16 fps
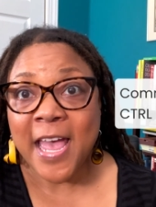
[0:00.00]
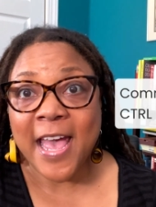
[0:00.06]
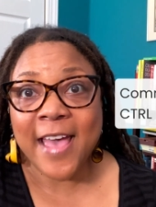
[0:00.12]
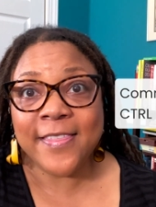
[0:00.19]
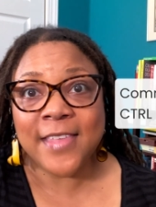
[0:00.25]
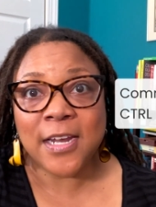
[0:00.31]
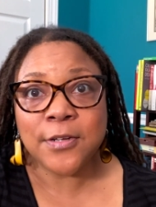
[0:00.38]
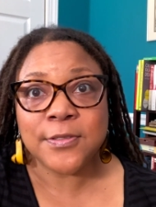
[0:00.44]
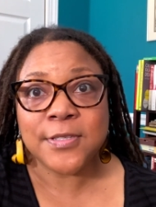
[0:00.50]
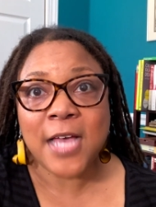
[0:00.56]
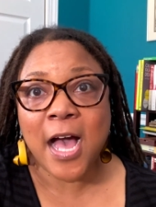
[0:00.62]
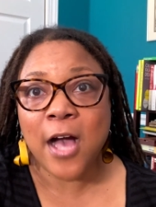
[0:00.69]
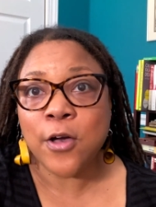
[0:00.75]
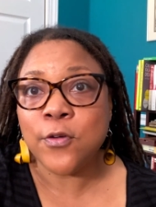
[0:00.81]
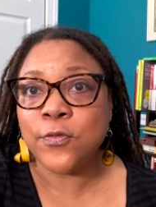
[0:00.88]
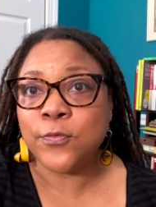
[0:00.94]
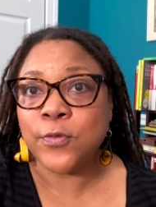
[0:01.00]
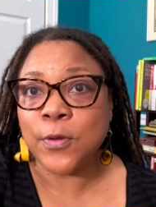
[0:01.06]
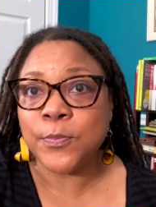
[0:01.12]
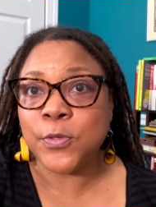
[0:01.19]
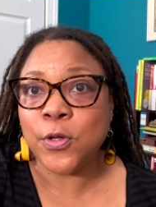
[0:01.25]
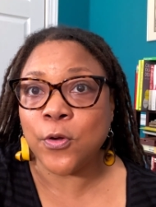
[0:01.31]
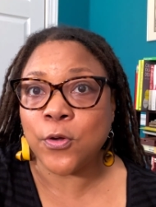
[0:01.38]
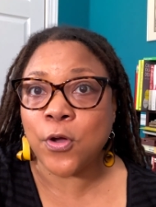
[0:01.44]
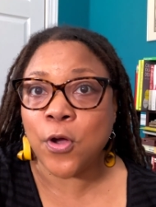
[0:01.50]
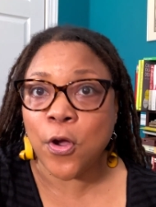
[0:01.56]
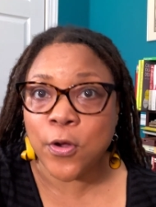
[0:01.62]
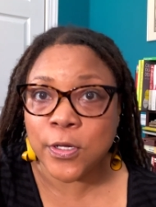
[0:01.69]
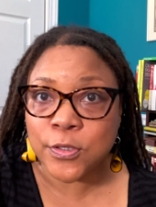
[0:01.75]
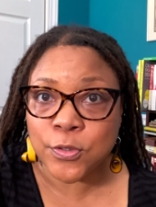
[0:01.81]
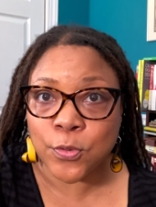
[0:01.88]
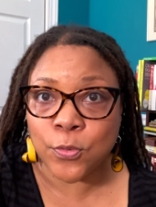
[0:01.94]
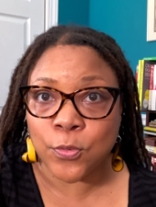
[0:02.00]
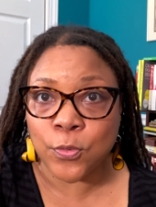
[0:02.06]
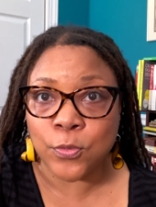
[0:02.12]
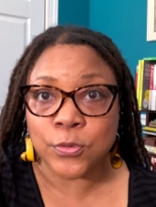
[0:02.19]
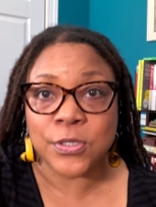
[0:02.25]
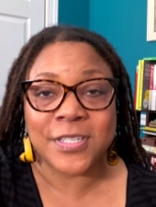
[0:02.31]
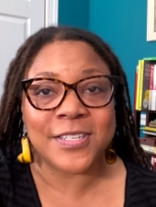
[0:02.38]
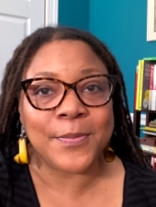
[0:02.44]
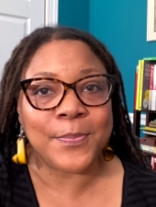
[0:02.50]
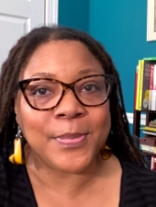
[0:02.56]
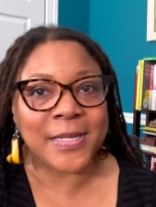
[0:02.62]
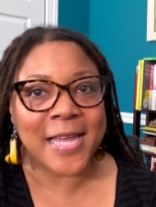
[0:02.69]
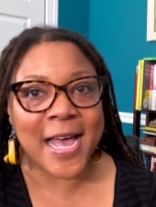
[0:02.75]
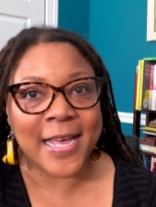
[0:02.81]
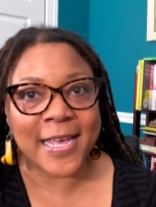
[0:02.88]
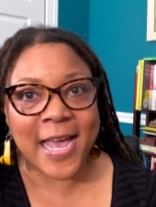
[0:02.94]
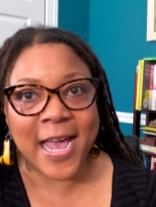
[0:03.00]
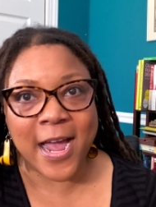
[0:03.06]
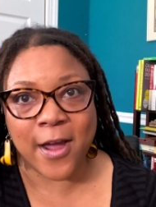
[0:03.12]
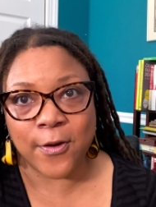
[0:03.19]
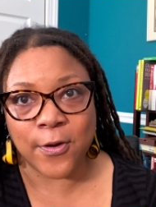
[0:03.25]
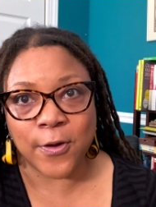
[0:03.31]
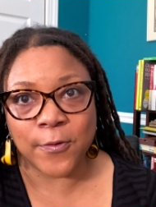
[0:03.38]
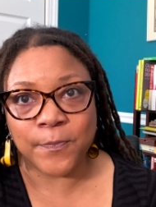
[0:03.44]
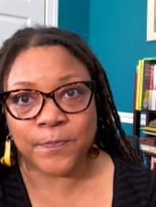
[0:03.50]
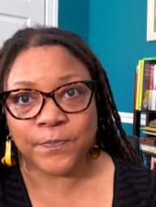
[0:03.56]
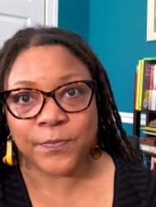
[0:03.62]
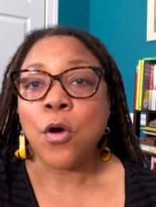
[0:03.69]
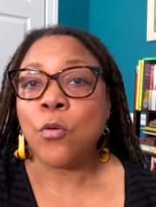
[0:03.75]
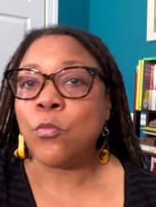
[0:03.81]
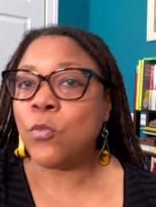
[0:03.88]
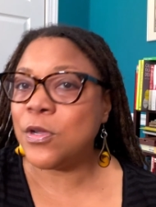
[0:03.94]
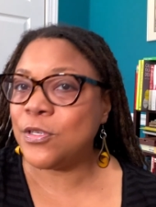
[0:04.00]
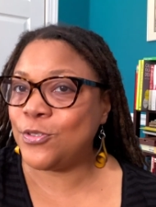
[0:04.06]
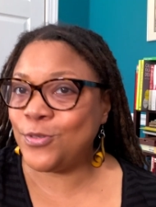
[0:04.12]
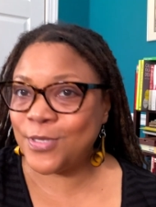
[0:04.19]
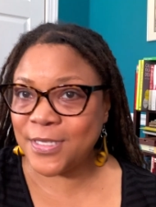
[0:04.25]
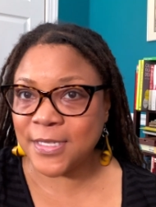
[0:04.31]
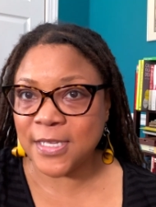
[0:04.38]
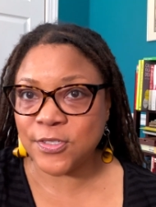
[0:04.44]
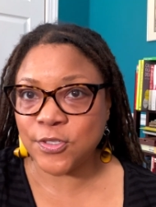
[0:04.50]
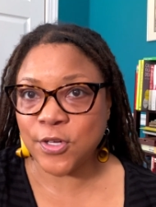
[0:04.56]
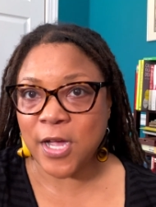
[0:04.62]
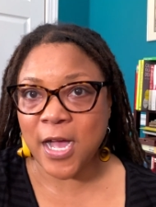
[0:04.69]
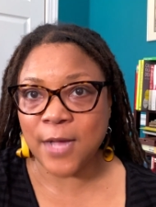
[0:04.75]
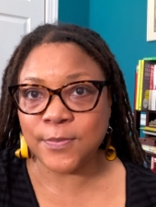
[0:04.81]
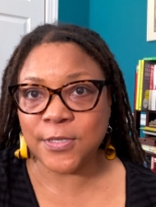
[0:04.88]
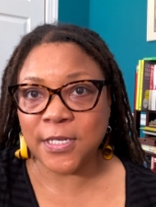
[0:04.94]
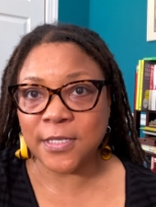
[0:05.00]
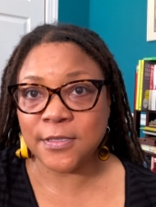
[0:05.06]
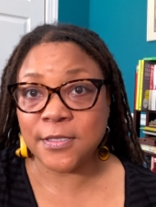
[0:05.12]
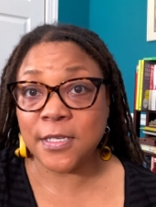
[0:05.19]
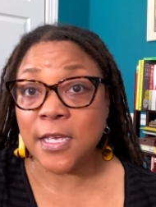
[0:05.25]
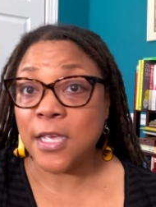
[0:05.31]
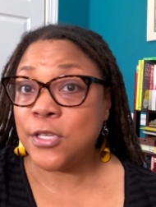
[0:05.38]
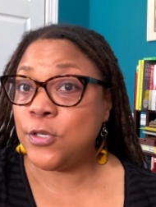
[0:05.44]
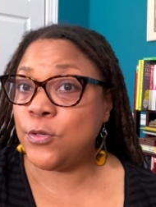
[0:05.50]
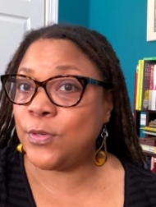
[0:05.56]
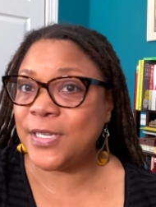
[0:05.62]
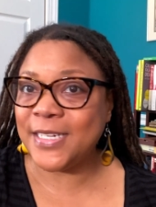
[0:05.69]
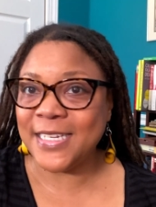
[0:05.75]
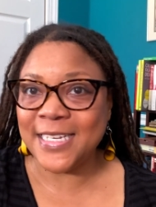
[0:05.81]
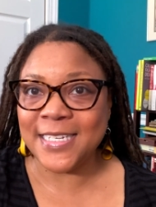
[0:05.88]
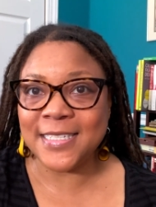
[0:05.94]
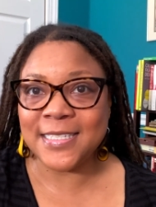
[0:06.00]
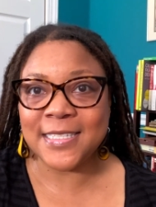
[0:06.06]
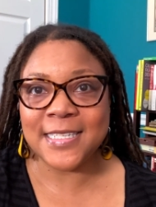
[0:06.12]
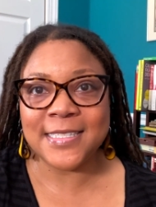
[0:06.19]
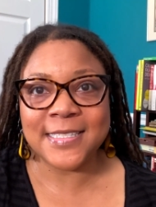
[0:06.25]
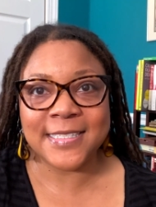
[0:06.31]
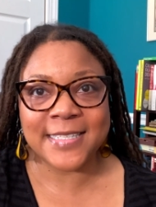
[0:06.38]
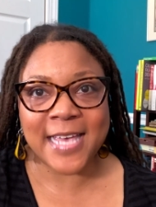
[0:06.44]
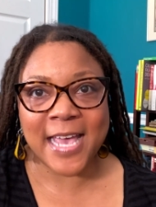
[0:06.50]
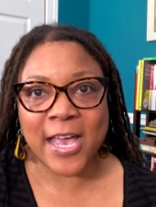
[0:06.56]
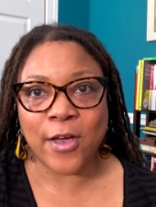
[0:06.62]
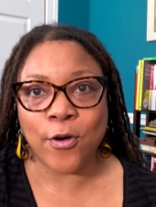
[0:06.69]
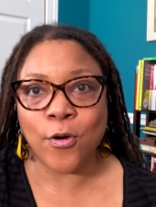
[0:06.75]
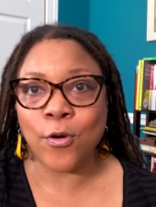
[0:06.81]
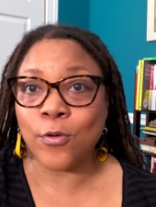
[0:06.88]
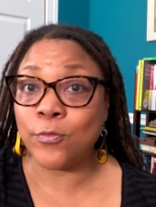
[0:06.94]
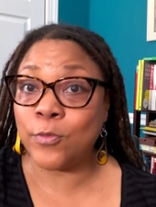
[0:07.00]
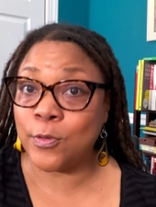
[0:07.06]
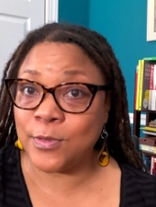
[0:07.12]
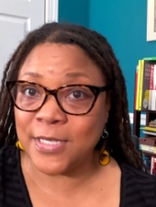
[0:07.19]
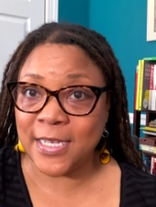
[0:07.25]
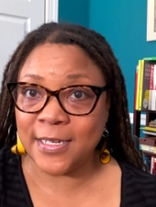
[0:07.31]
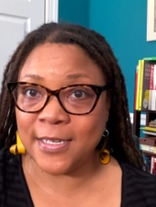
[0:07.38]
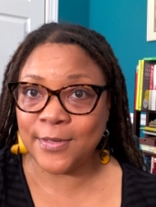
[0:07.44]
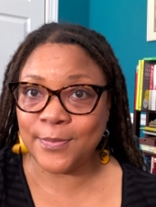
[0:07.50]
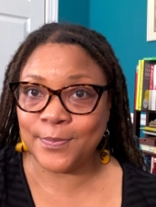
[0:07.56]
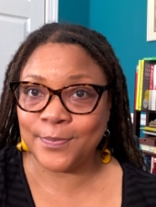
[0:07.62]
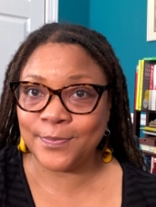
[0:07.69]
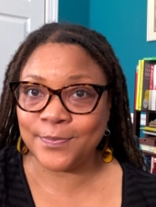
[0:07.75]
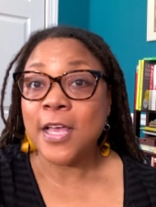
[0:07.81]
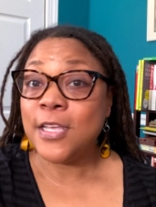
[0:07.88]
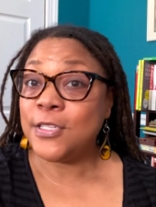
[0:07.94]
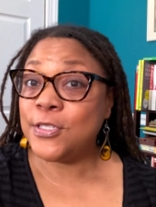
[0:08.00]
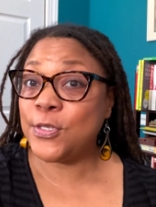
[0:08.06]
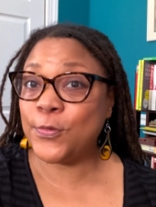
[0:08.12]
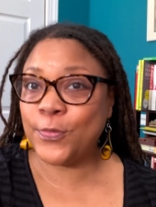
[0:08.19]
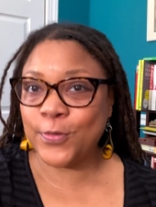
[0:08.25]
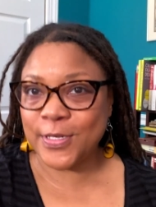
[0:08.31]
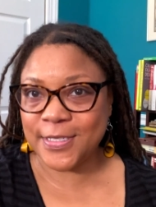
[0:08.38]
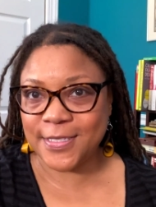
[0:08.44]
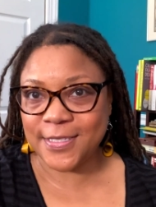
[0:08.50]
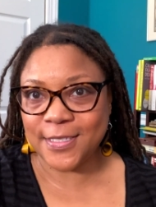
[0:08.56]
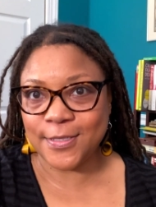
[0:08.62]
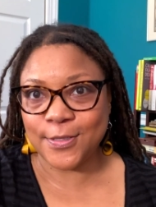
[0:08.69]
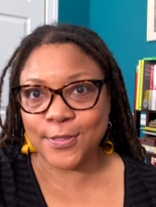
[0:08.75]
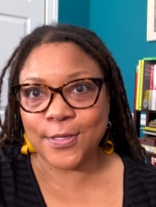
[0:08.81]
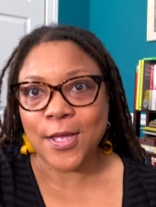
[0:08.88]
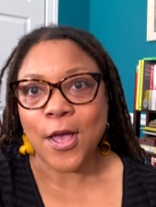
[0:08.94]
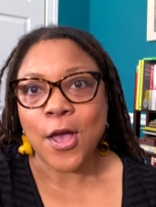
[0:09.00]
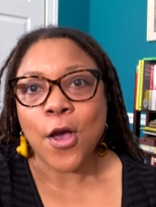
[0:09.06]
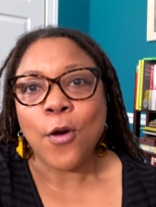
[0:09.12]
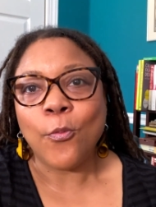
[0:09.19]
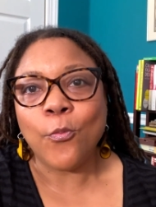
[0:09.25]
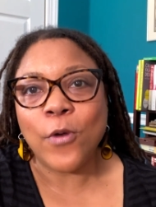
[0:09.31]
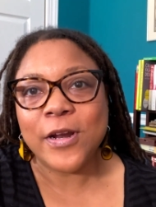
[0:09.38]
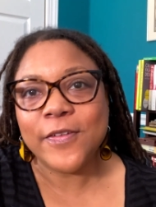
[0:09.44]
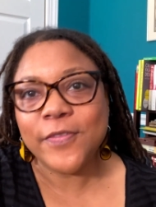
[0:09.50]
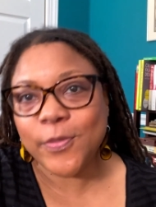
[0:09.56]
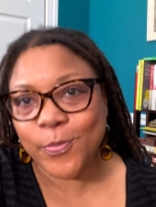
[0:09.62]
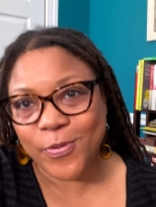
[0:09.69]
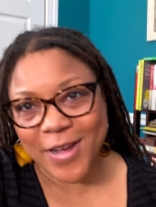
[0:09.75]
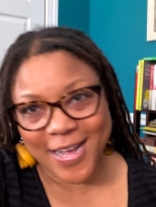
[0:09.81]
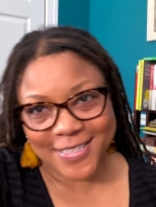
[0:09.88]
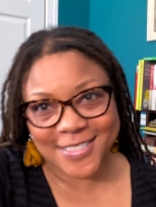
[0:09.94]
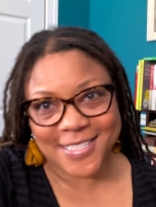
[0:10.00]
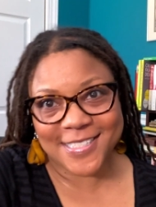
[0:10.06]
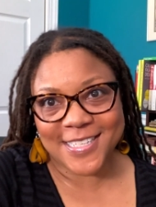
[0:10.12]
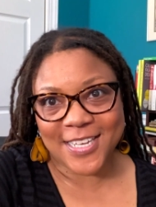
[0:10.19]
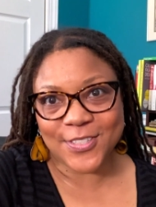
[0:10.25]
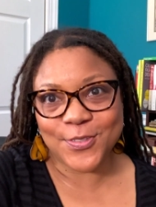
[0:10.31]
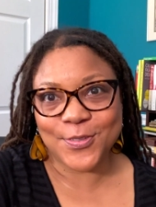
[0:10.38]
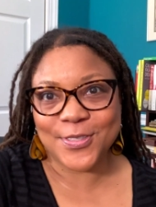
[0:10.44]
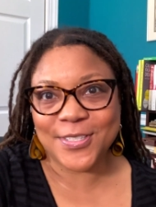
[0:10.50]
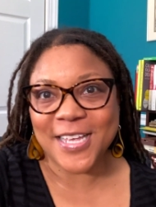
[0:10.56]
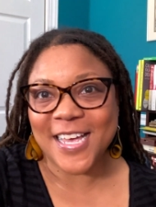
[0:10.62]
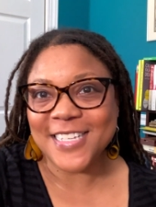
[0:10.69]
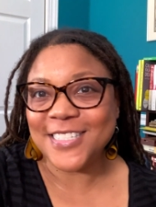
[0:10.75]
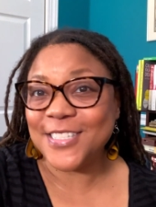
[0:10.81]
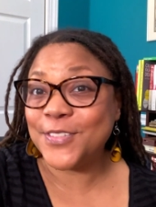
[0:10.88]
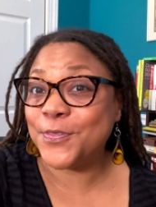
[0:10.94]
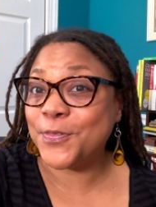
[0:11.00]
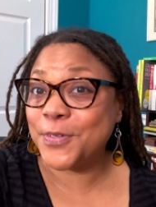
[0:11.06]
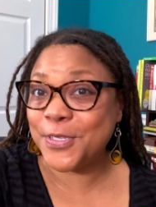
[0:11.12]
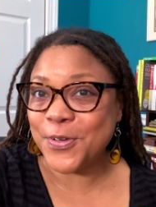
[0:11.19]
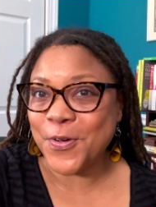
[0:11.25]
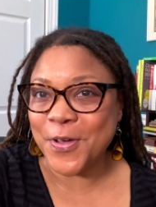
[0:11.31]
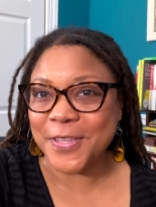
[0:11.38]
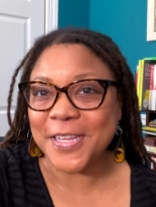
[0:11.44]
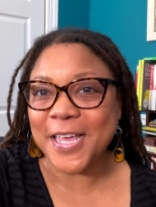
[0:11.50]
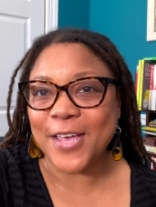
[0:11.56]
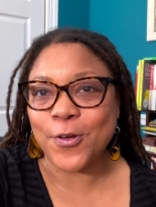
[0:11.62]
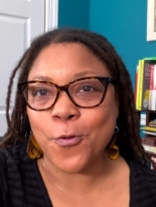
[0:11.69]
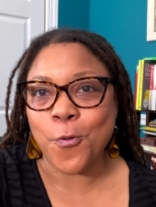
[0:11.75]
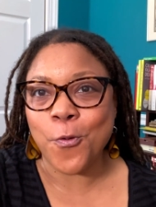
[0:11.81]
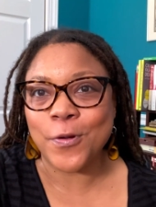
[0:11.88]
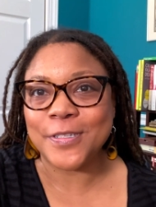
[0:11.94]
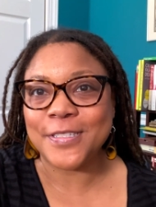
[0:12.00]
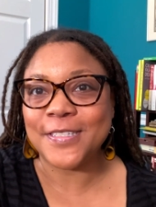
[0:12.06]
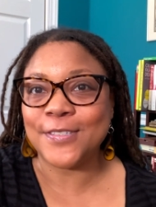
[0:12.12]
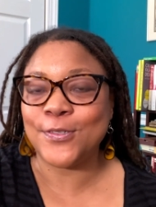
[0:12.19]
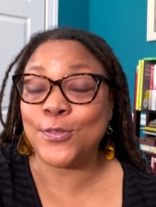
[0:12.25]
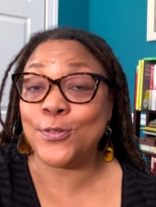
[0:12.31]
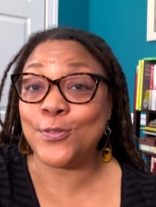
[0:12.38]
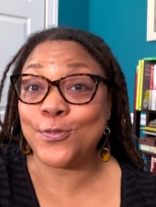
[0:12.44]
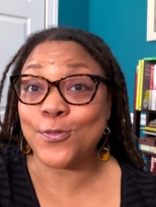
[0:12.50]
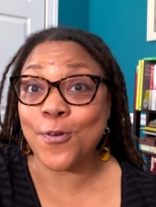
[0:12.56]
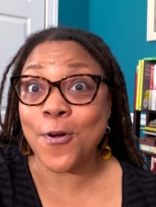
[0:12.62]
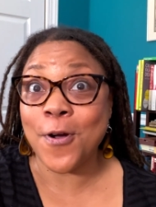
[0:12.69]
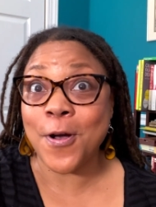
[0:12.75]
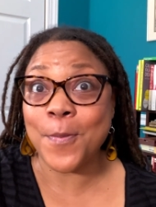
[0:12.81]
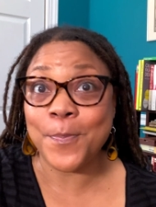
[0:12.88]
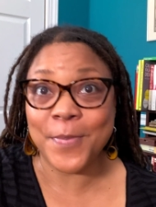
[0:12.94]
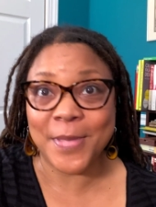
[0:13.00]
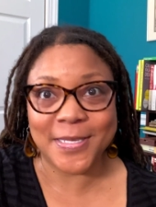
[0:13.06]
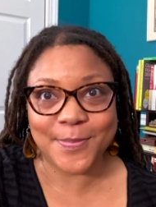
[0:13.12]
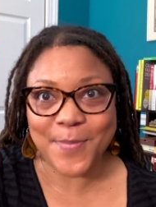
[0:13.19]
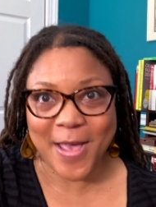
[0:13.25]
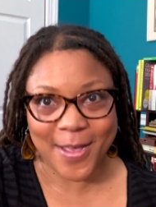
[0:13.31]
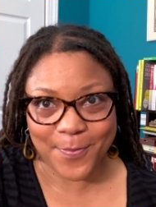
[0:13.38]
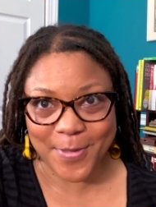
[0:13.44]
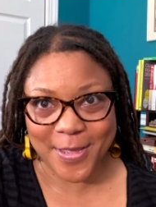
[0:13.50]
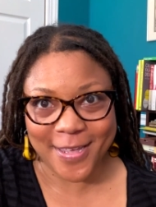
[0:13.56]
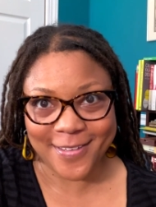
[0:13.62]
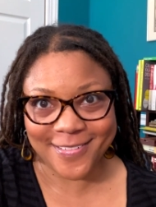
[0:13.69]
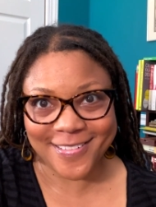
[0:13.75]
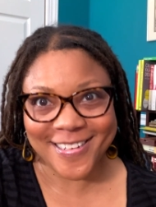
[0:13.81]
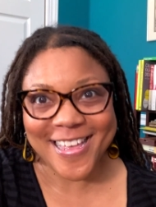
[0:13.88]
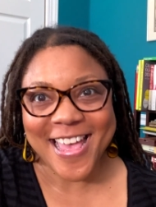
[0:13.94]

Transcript: and that'll toggle from your current tool to the black arrow. Once you select your object, you can easily scale or rotate it. So for instance, one of the practice exercises for the online course is to draw Miss Pac Man.